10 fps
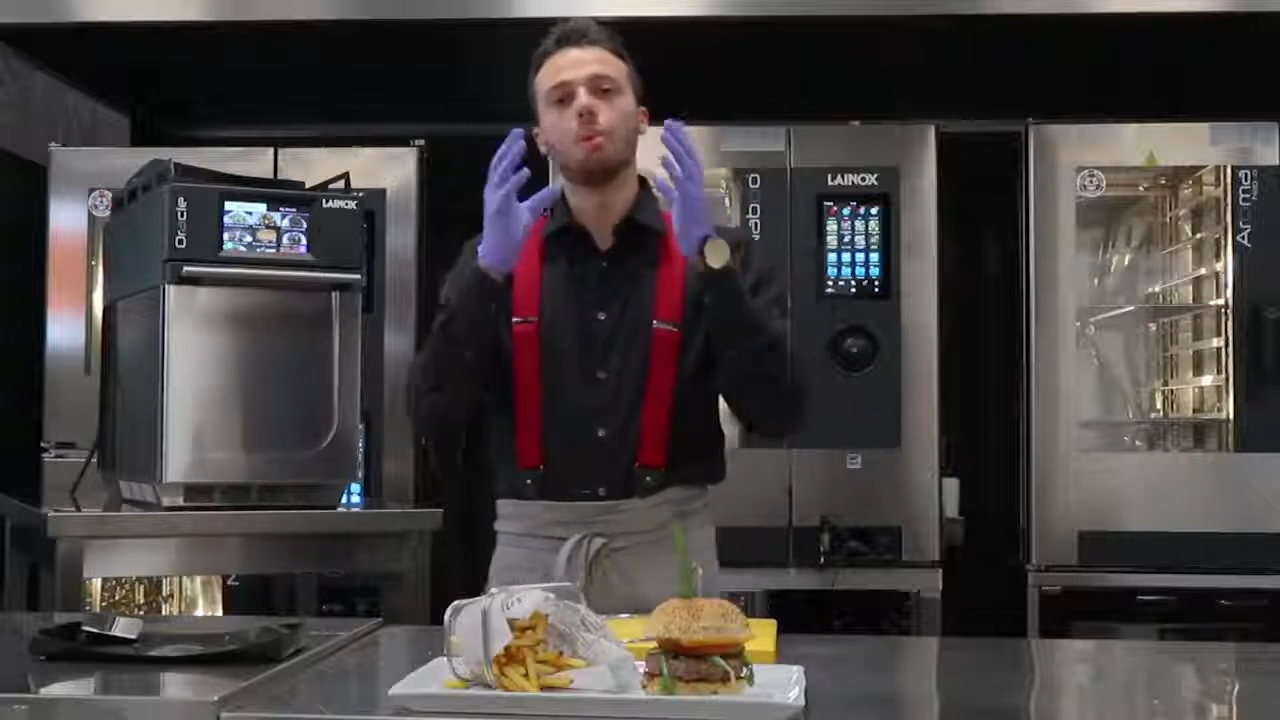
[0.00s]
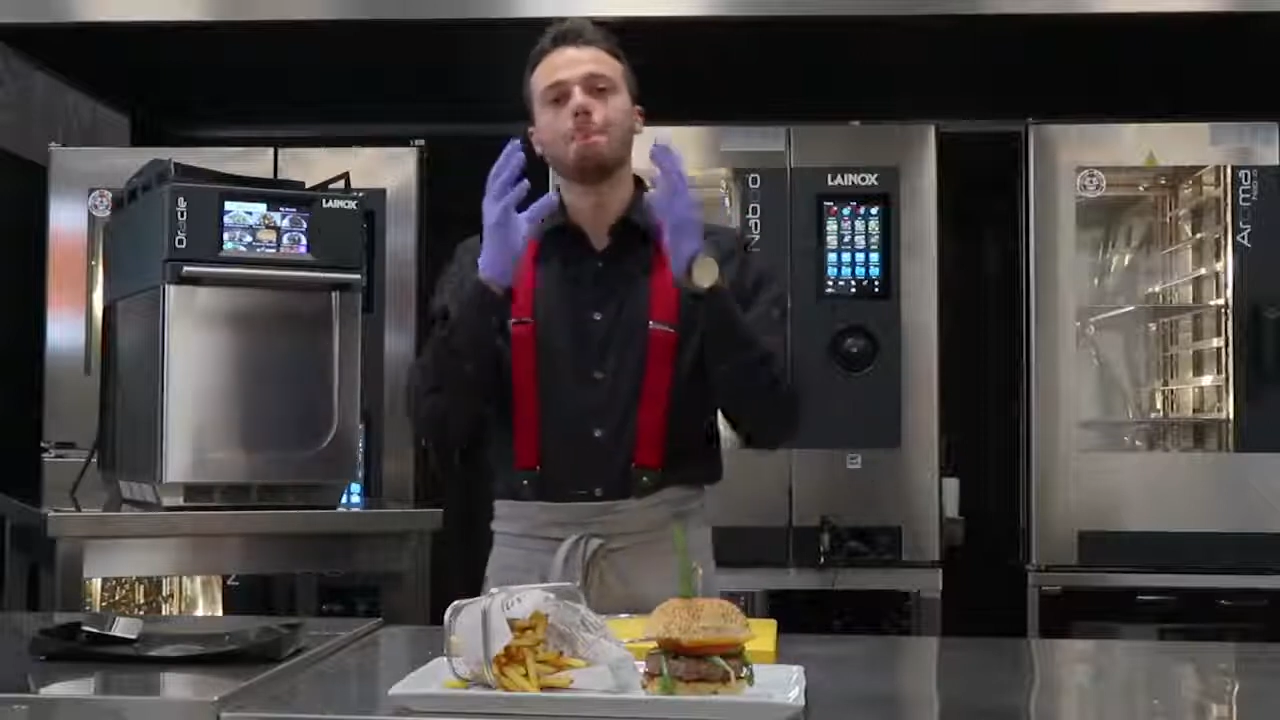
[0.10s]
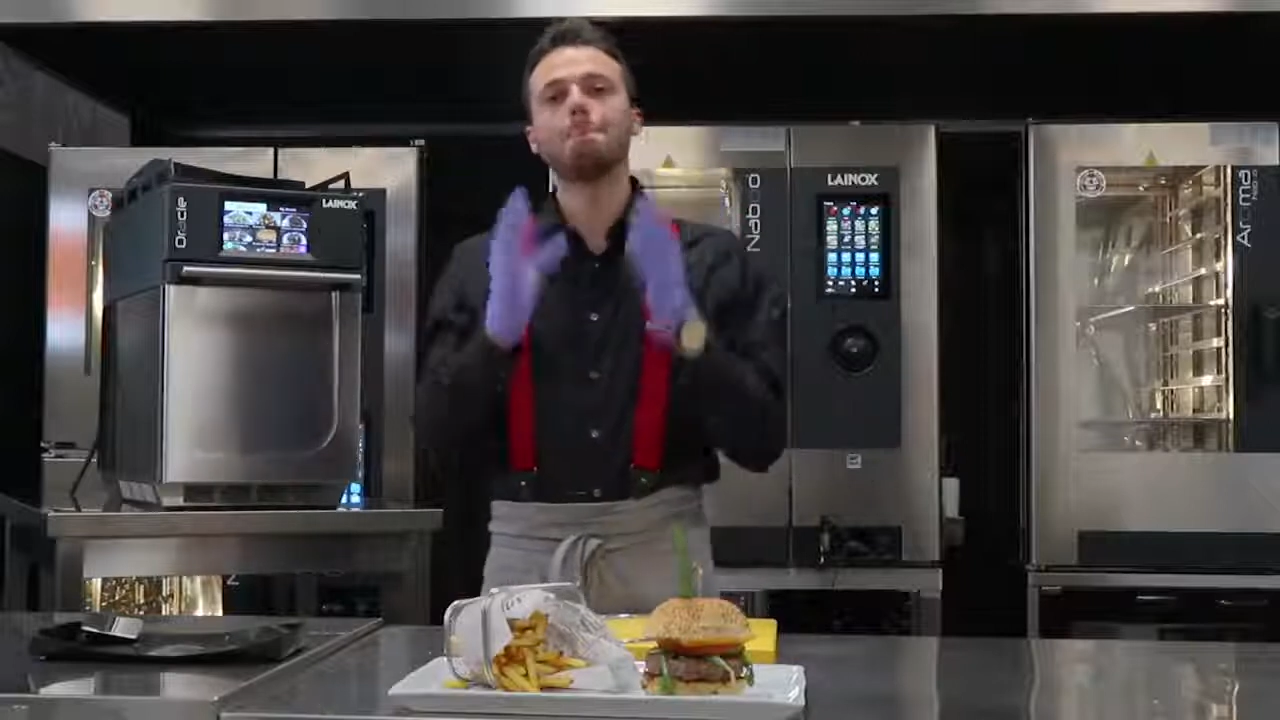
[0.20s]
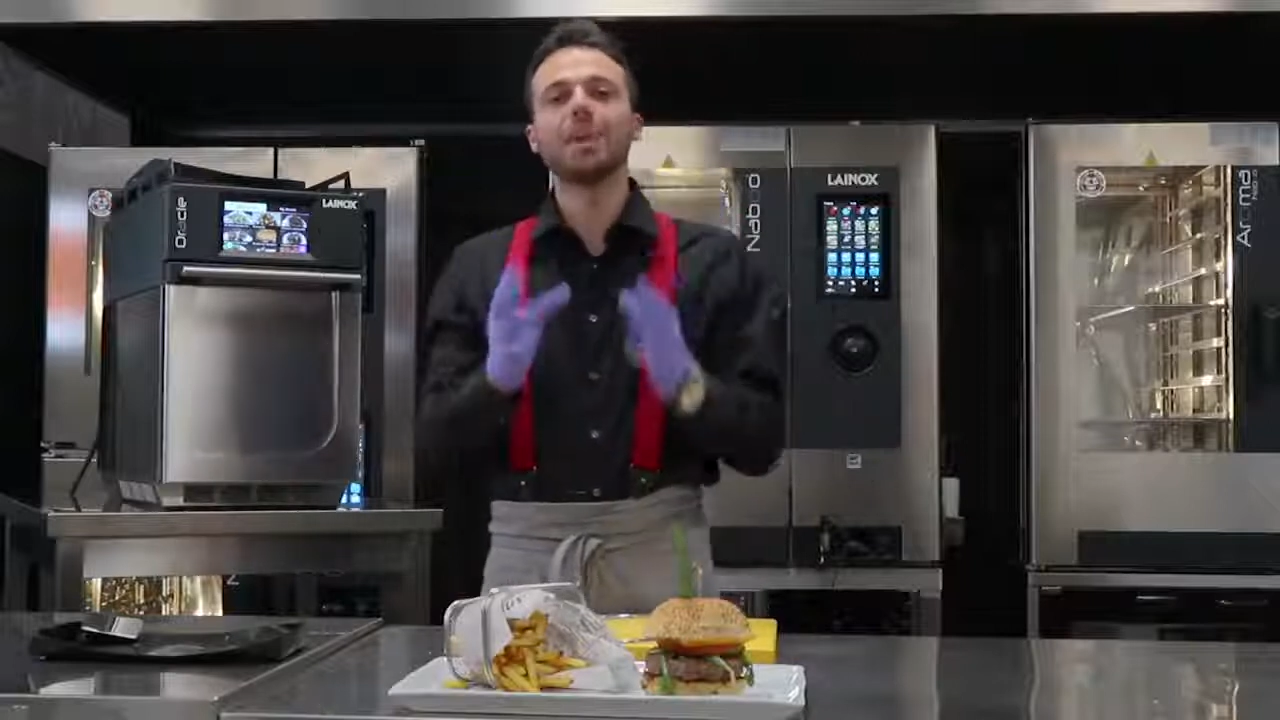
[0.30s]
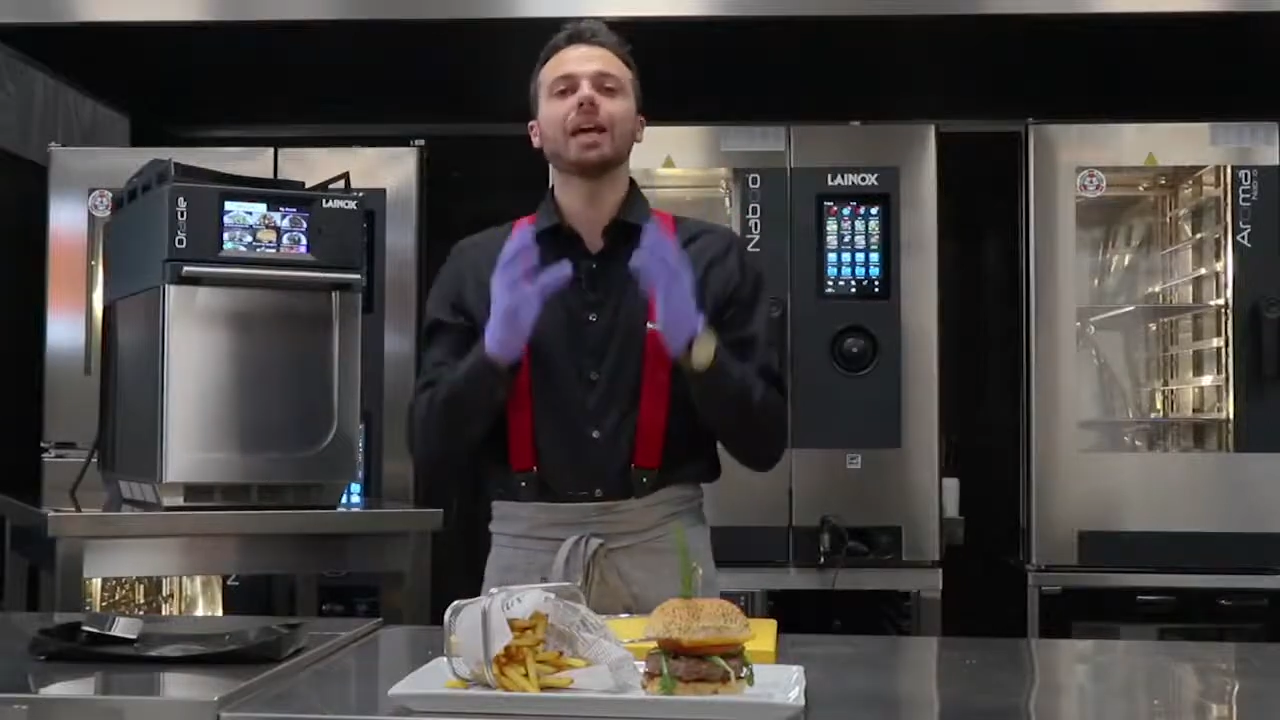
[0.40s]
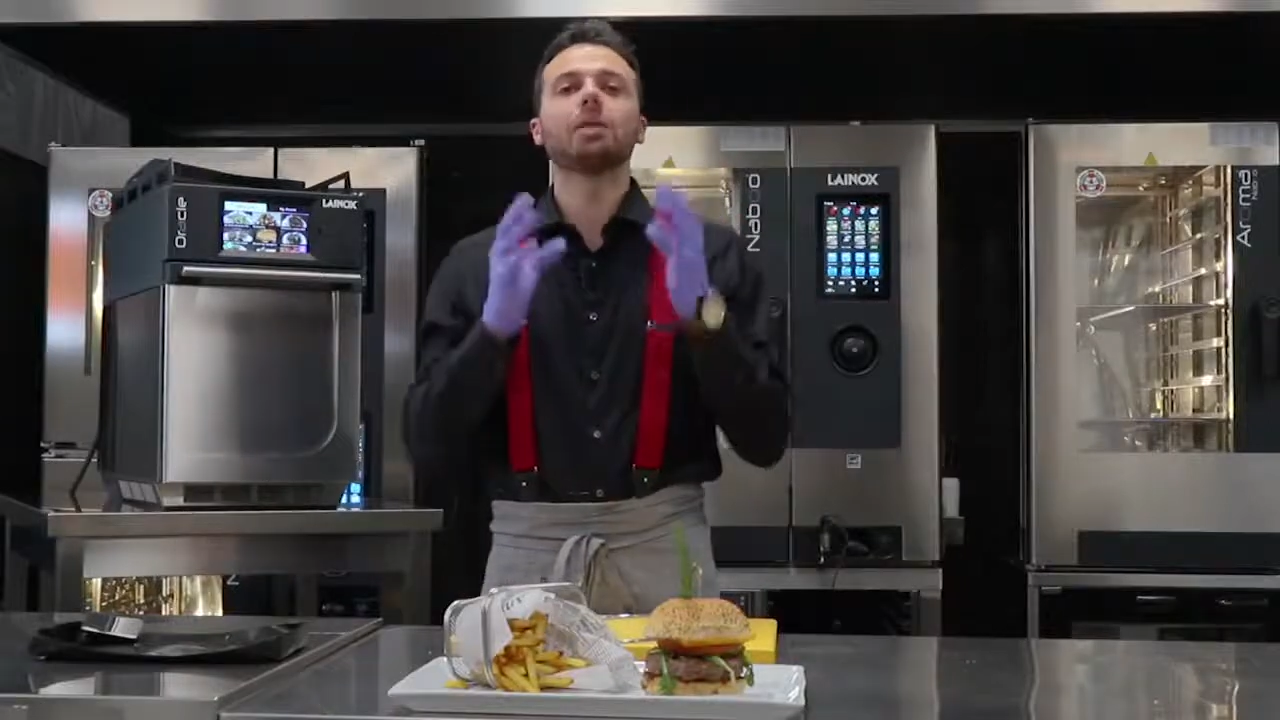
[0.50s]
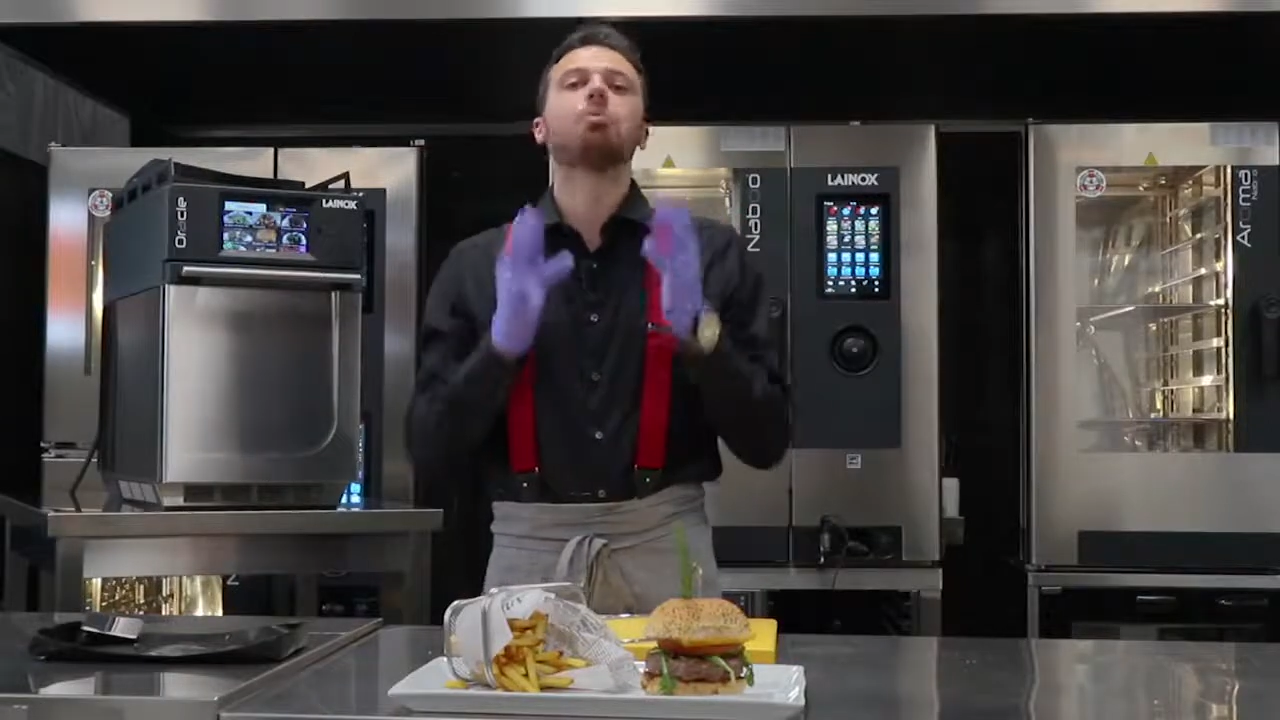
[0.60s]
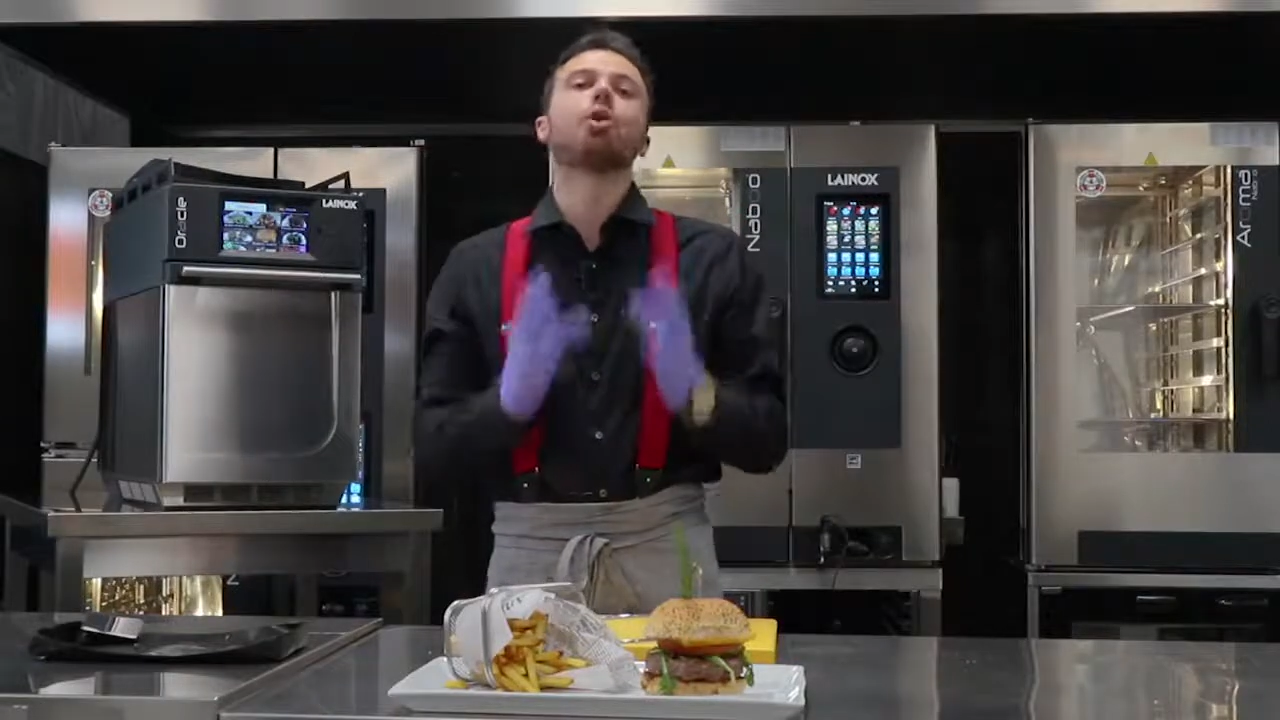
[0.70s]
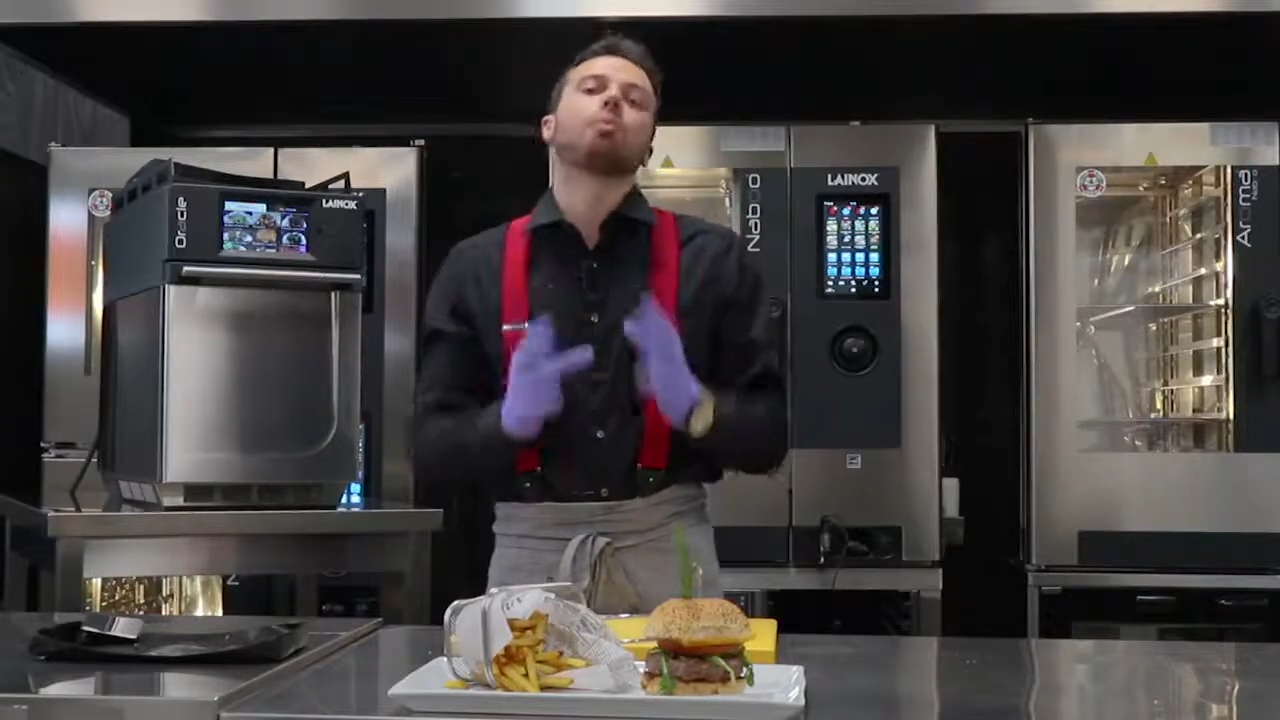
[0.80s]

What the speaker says: make more